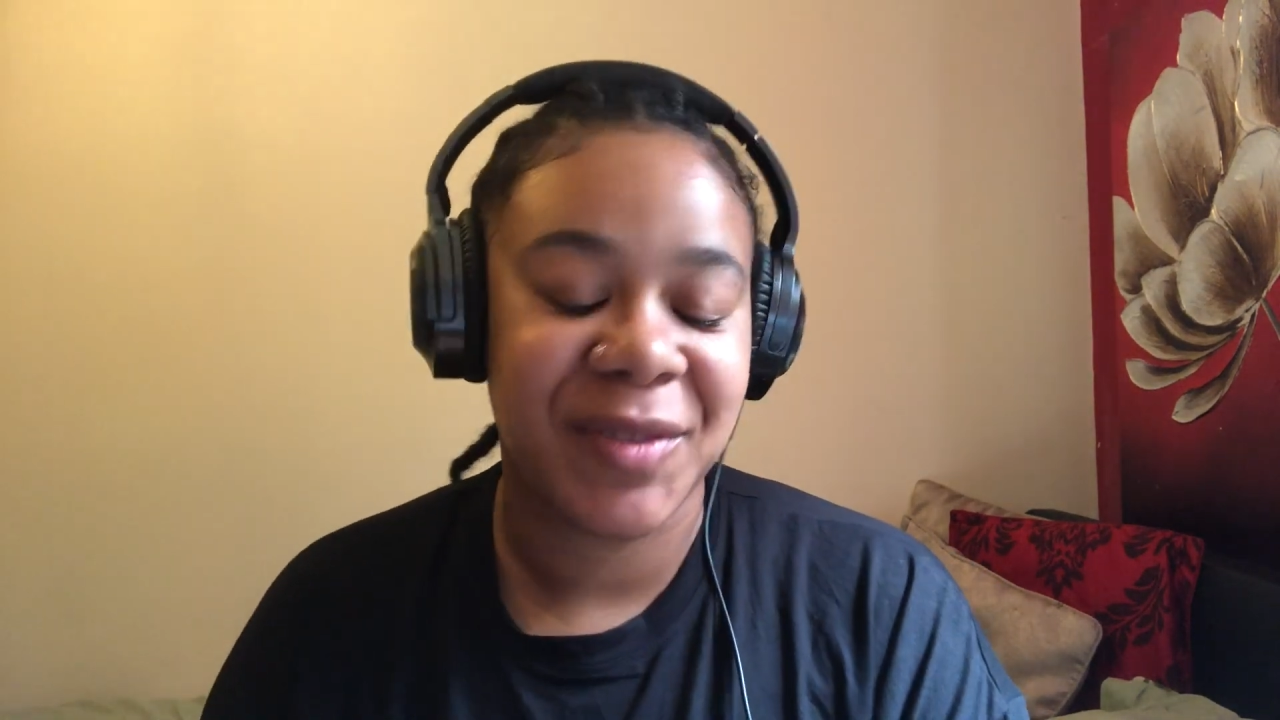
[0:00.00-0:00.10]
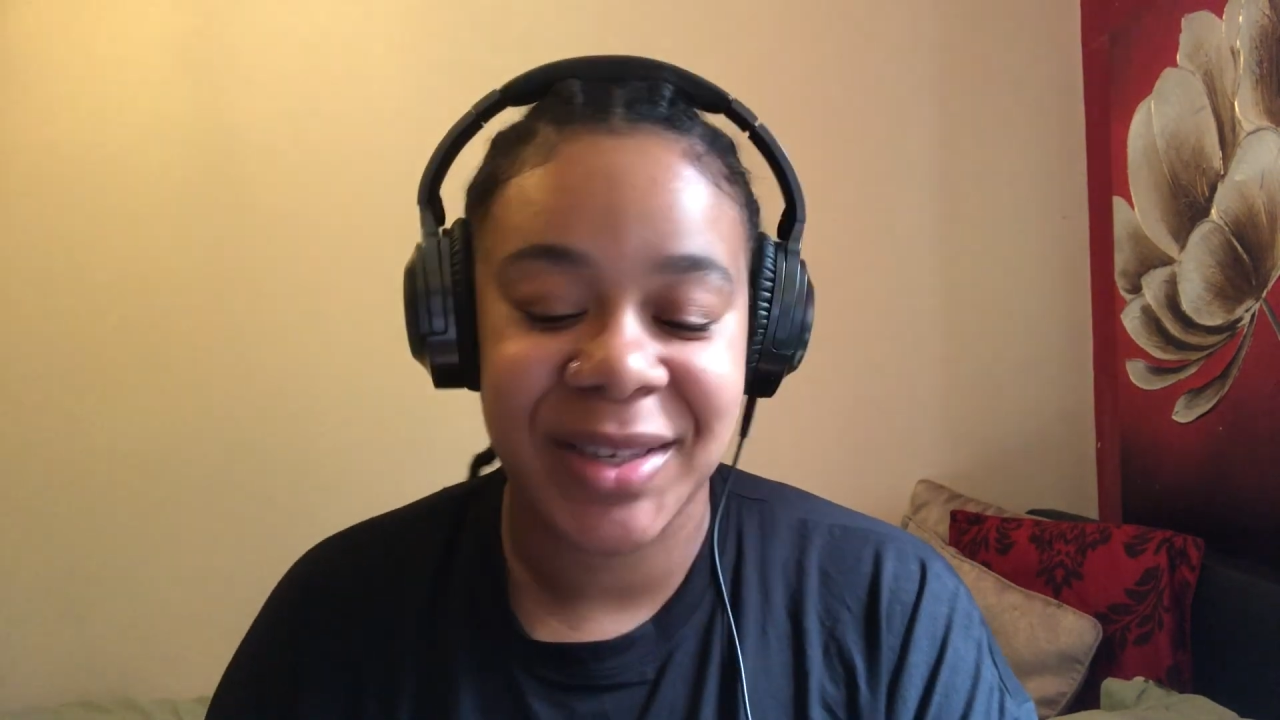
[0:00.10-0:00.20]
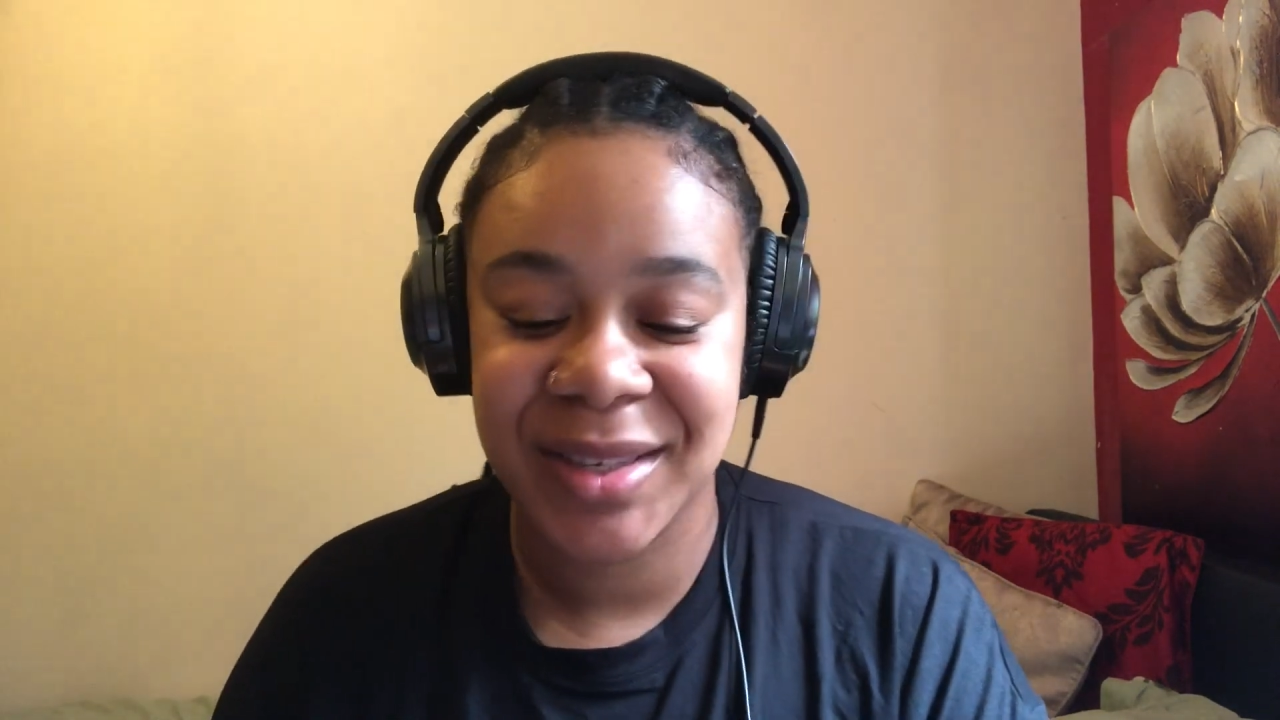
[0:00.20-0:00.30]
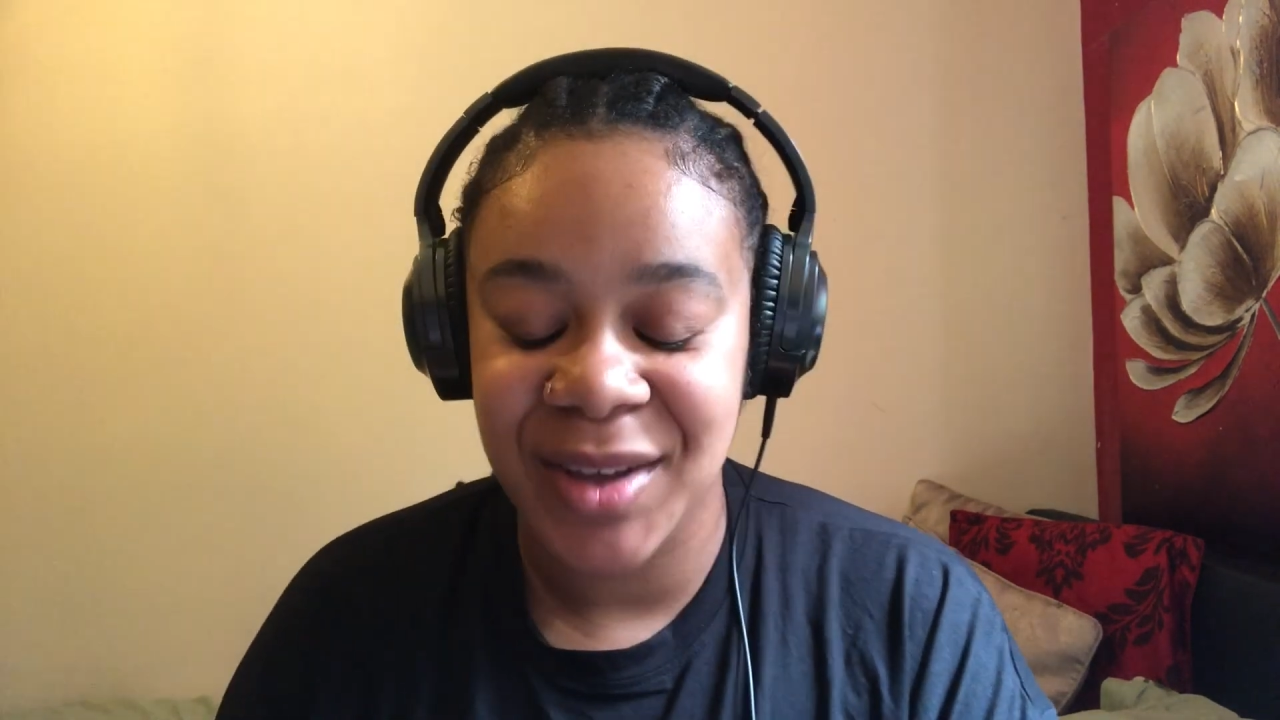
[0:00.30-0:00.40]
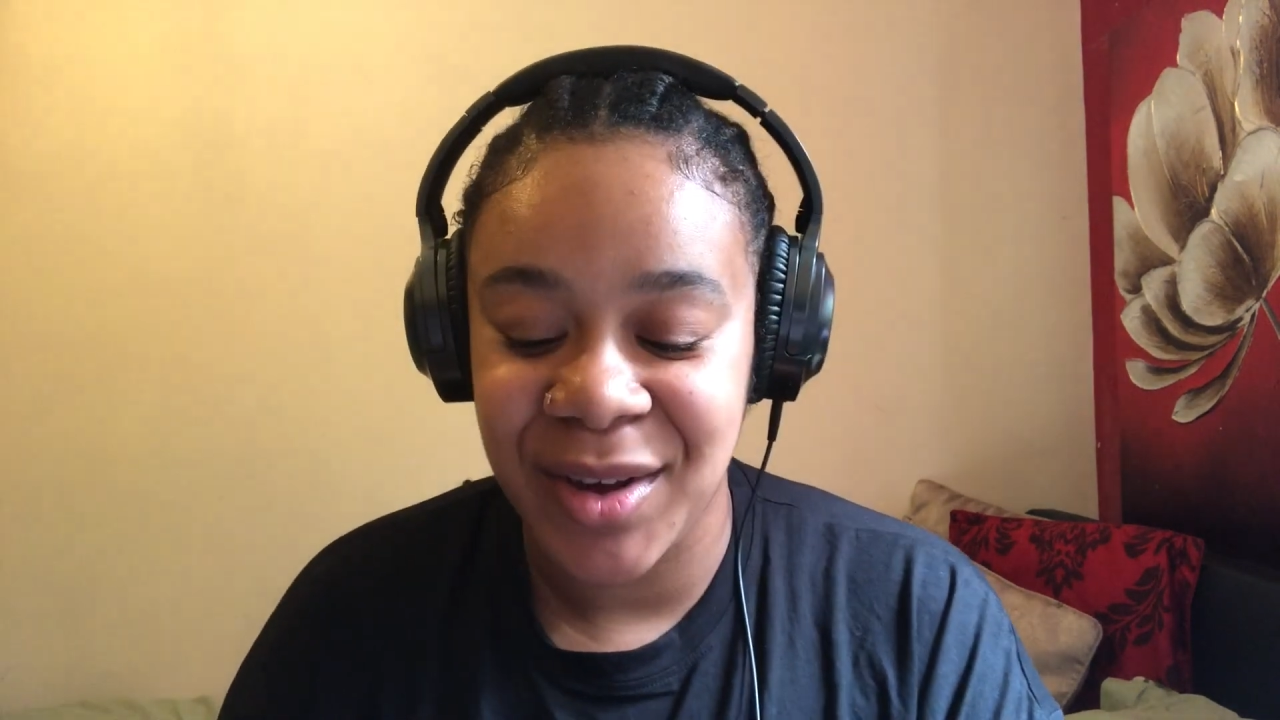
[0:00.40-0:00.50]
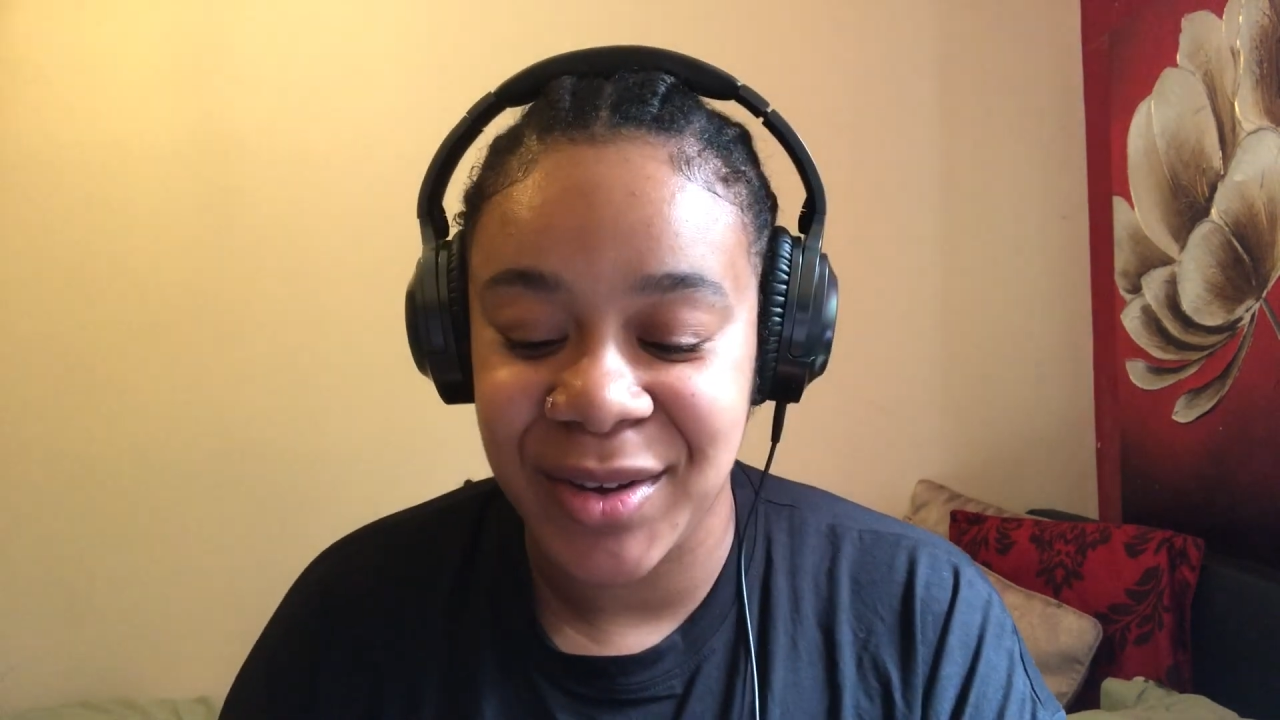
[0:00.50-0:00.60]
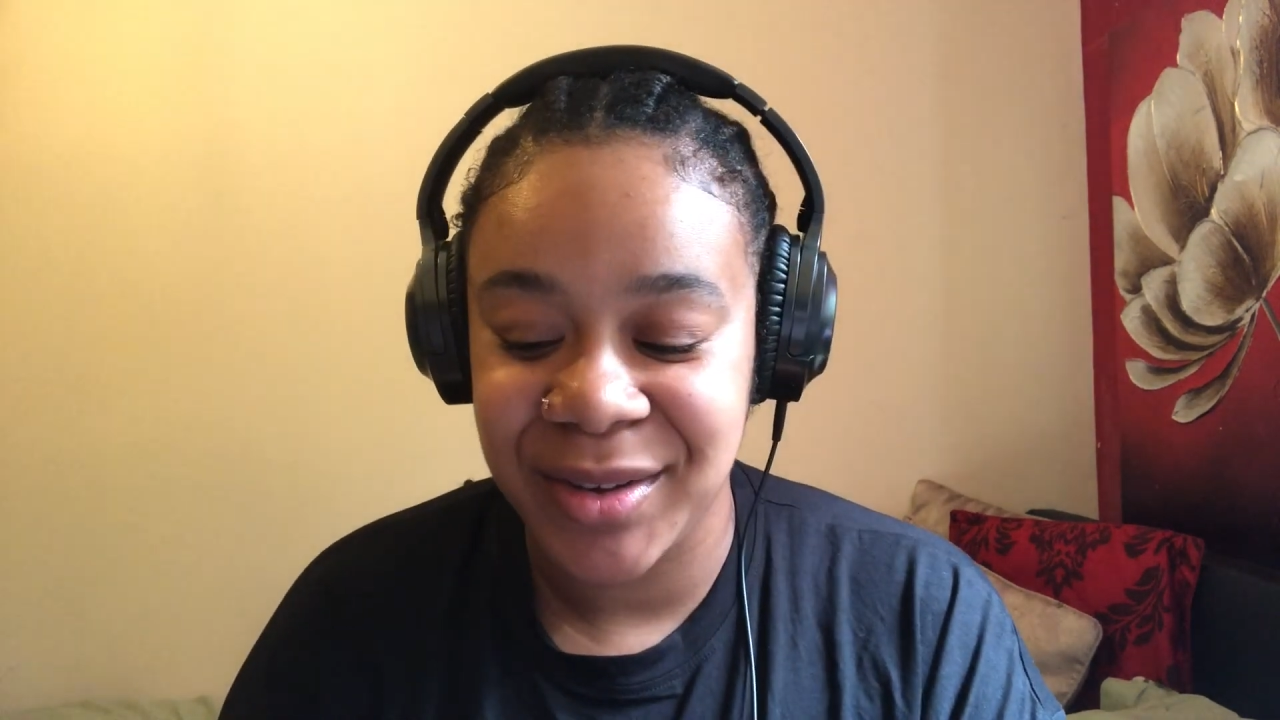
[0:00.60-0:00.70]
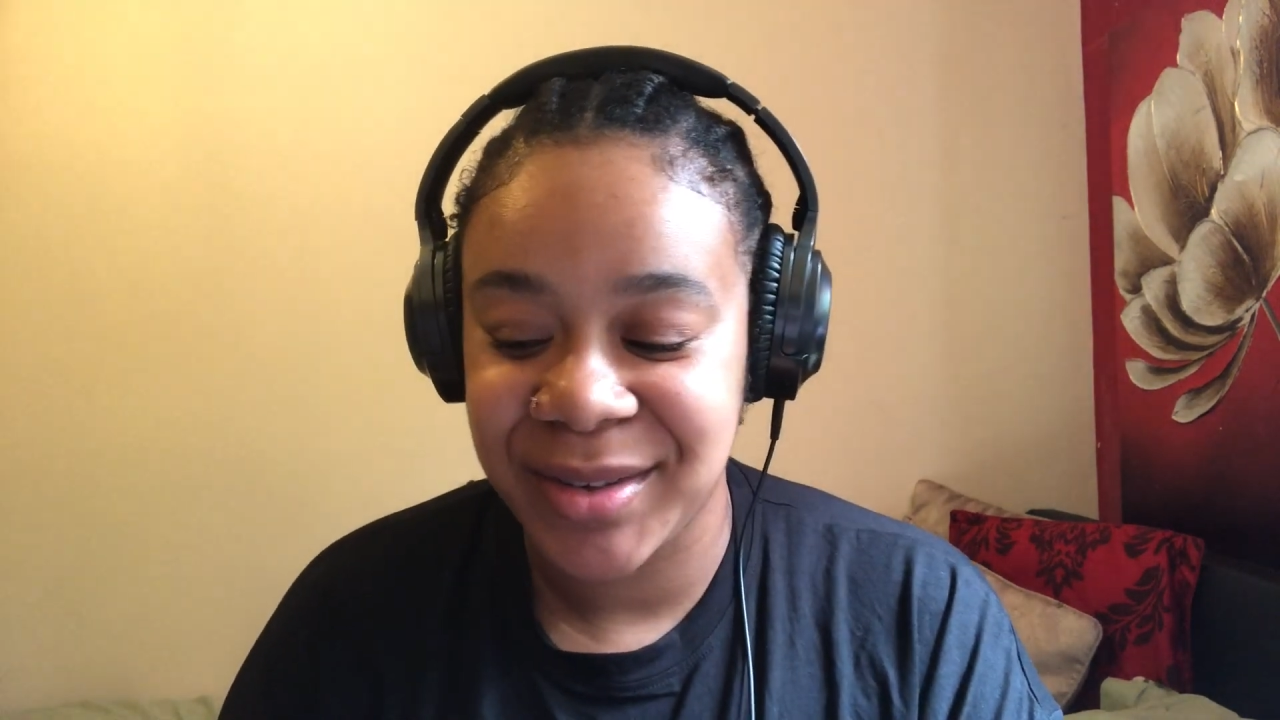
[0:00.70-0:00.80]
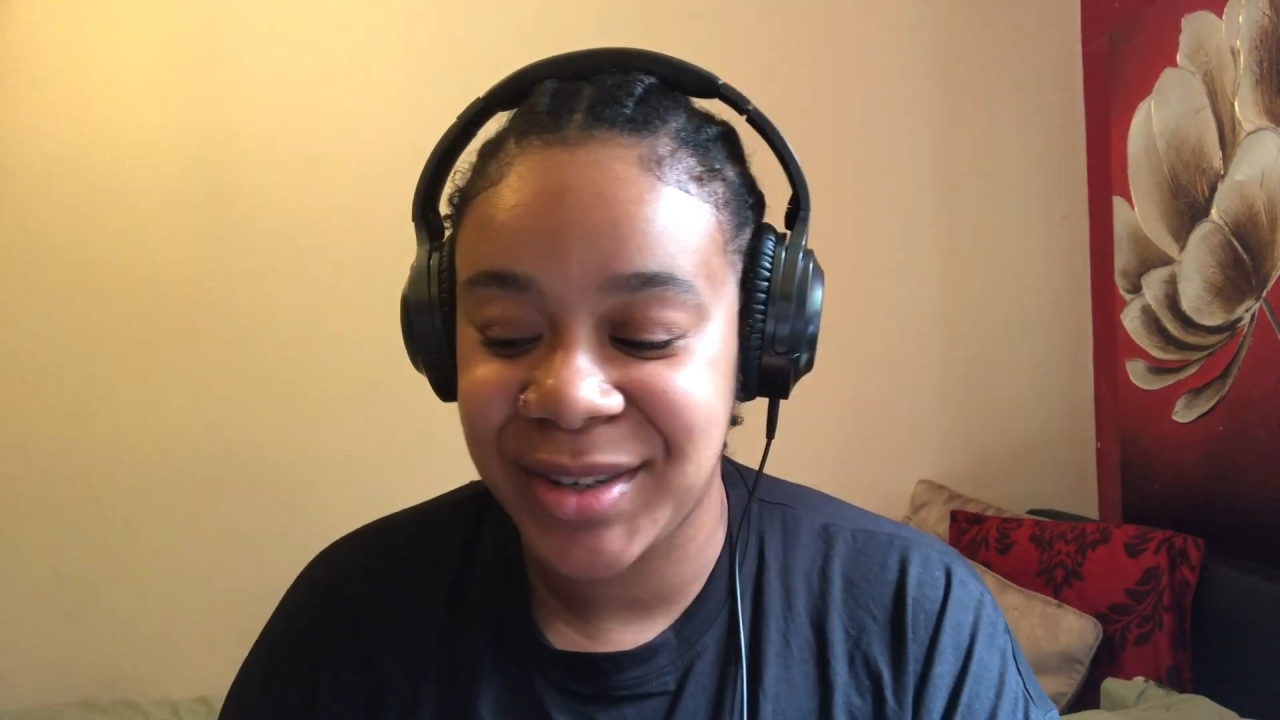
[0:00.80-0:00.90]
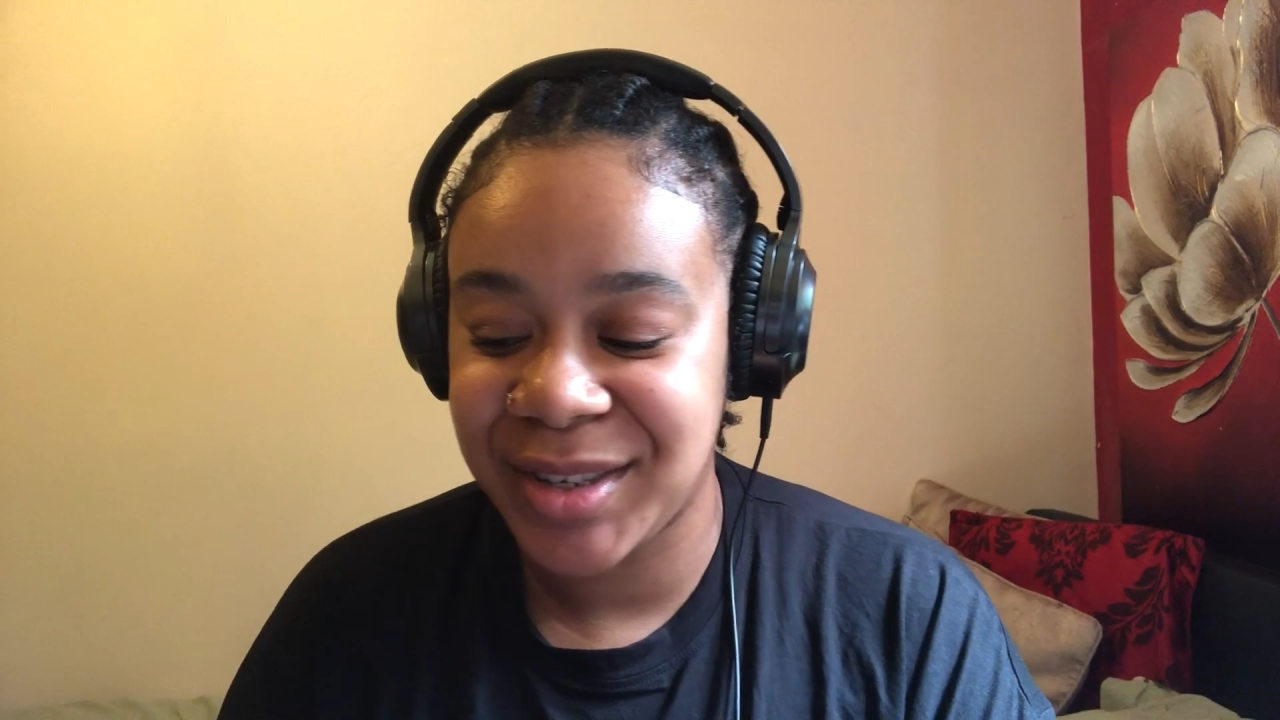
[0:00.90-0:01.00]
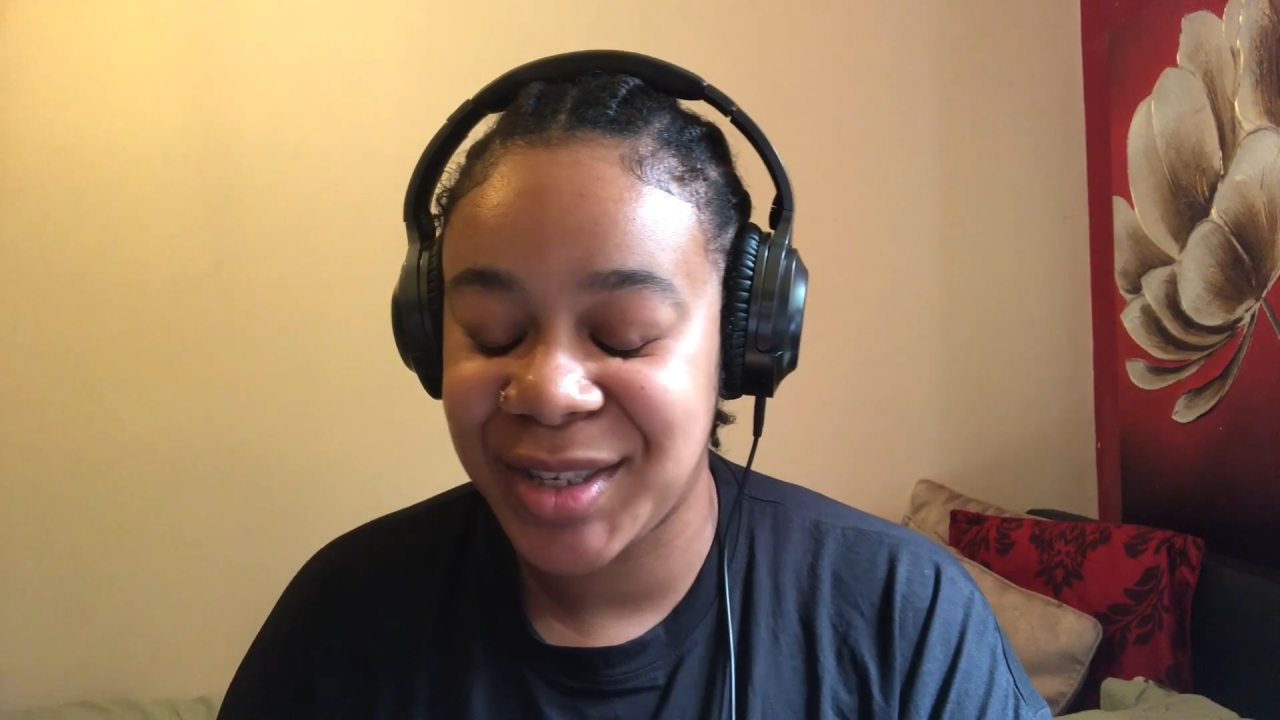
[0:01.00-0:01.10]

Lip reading: his songs just